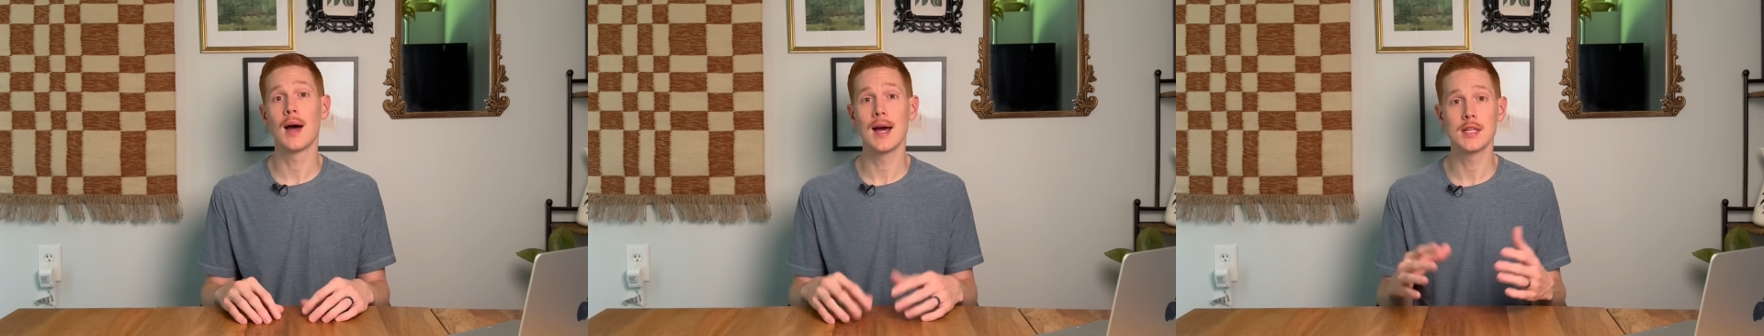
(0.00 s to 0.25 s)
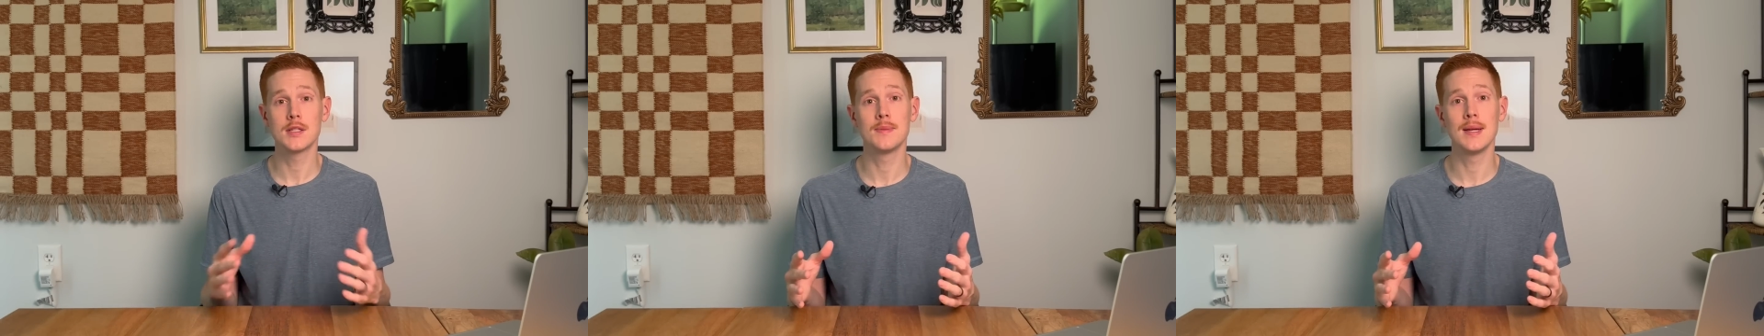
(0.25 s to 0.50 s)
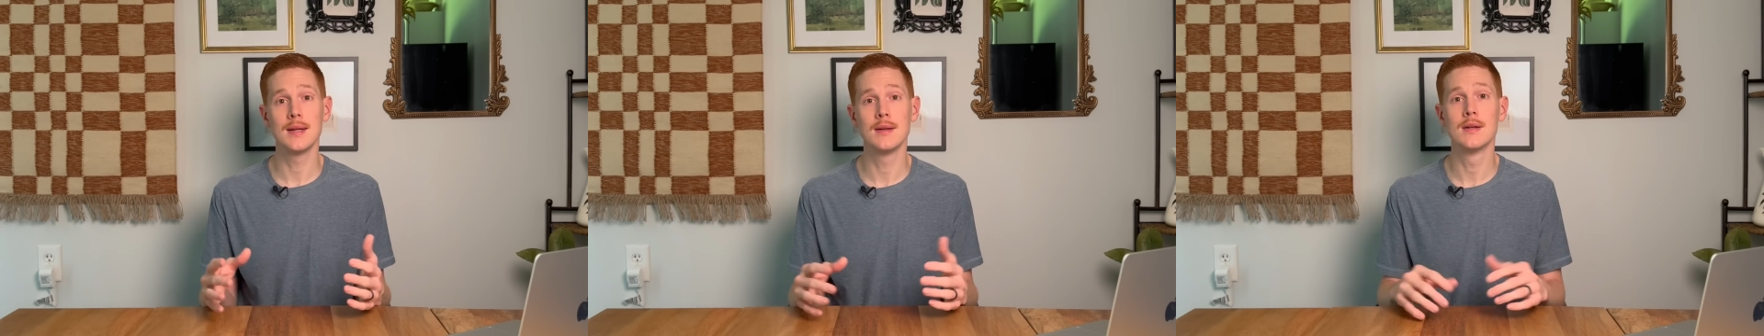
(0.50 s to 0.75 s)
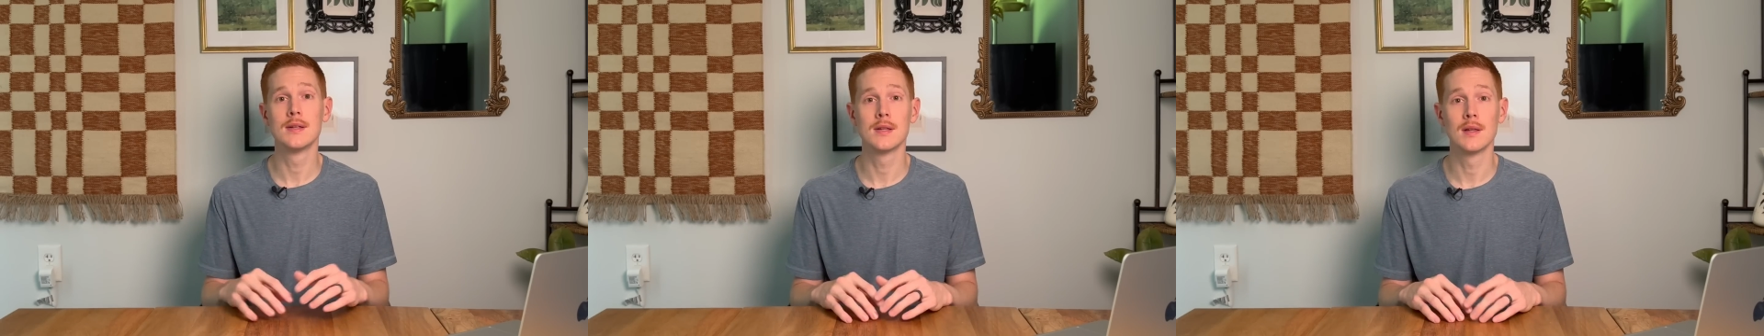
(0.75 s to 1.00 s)
high-speed,
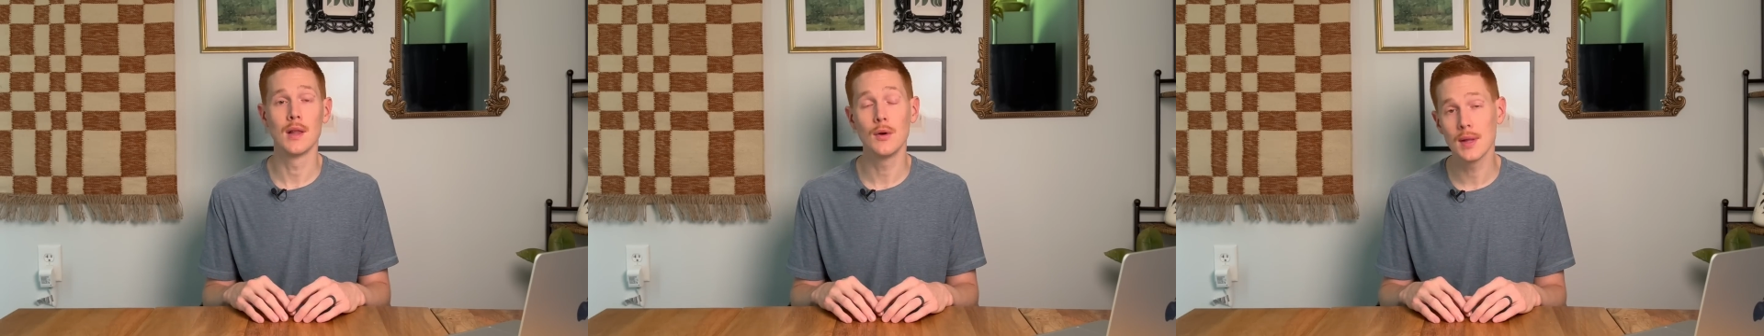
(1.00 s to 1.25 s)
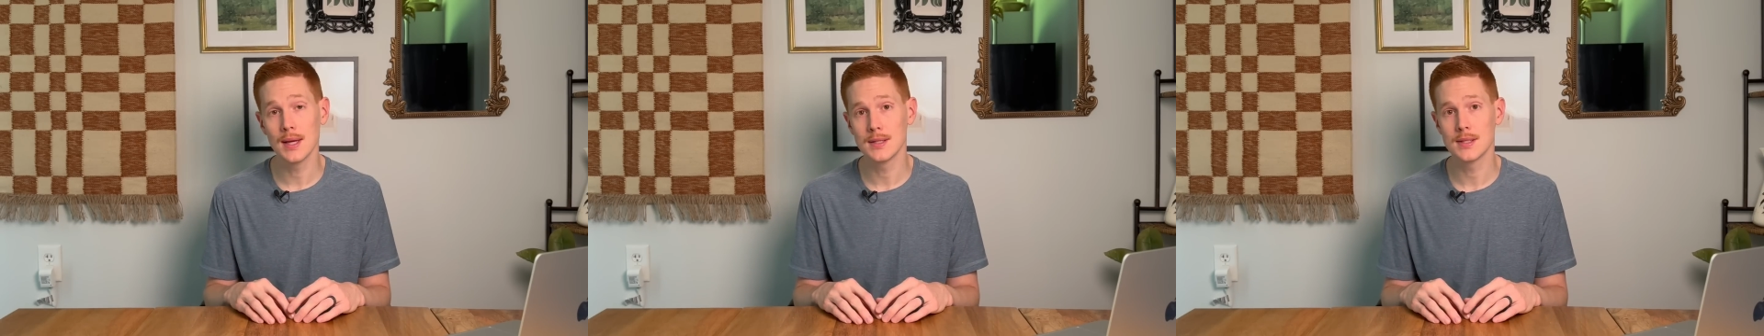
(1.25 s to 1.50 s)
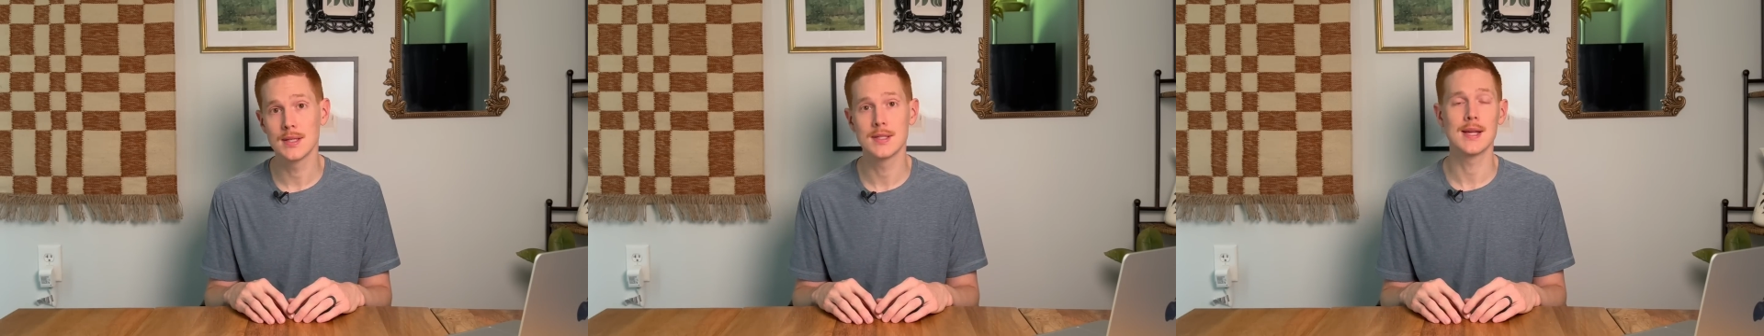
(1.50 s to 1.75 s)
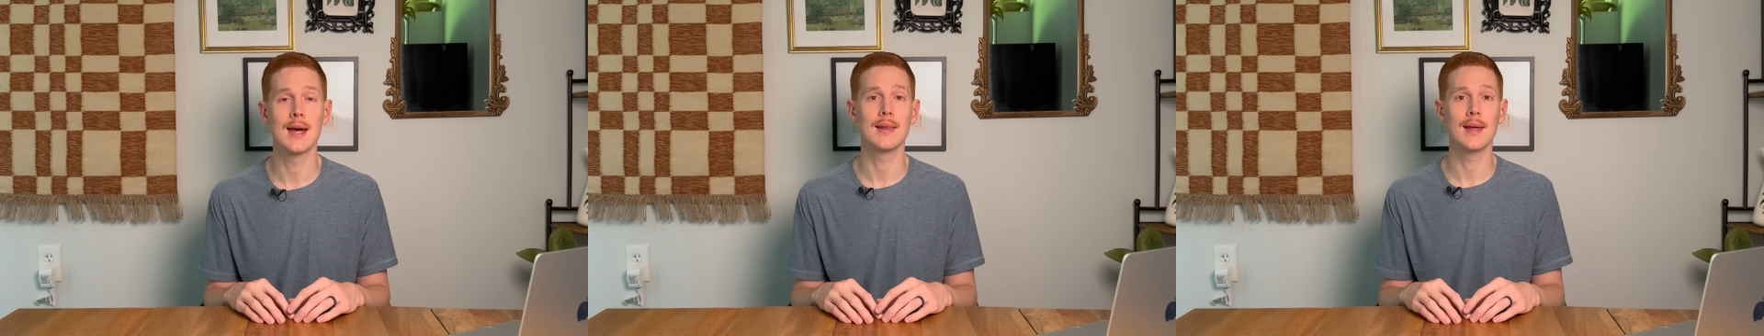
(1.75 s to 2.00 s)
low latency
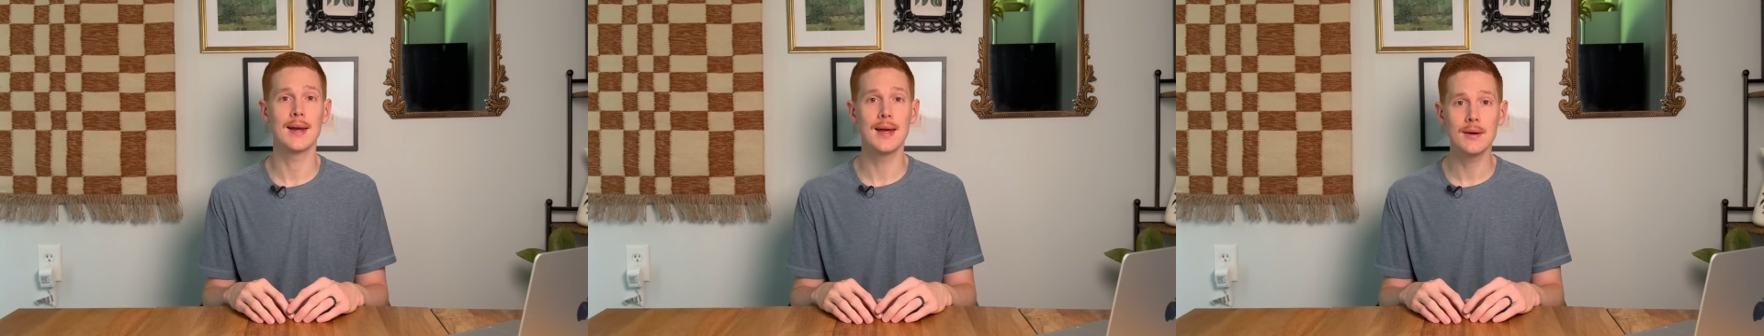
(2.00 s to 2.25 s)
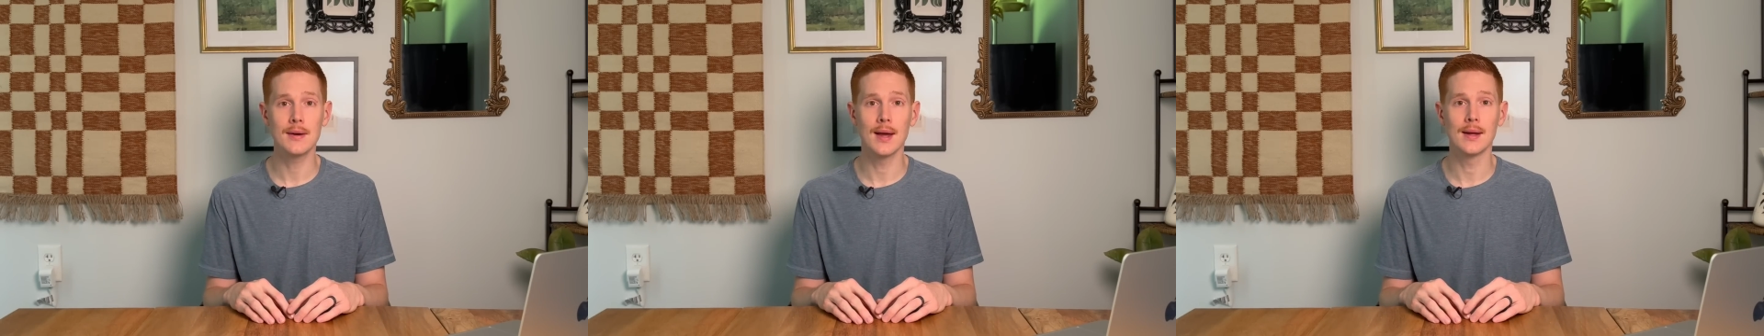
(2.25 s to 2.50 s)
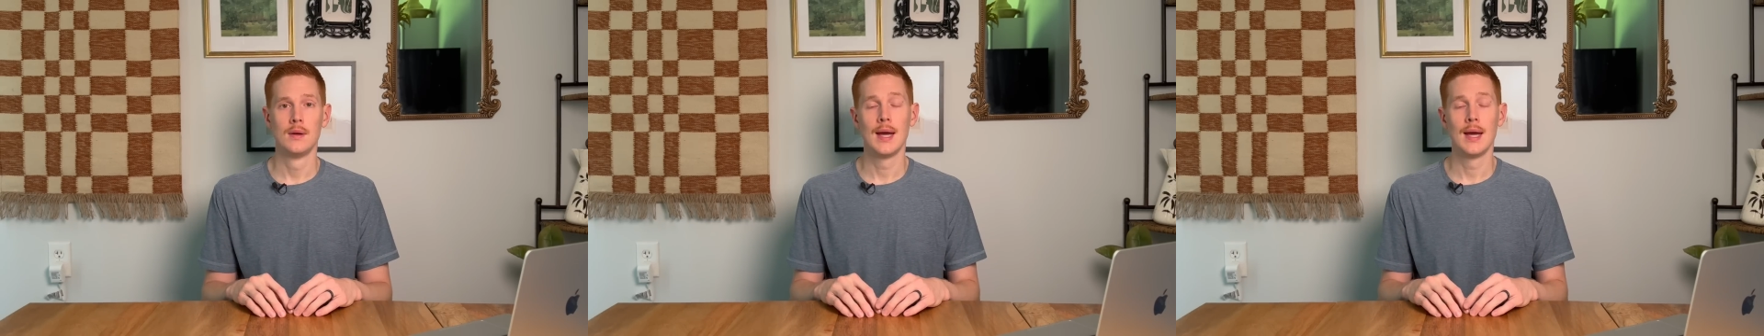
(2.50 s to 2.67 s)
satellite internet.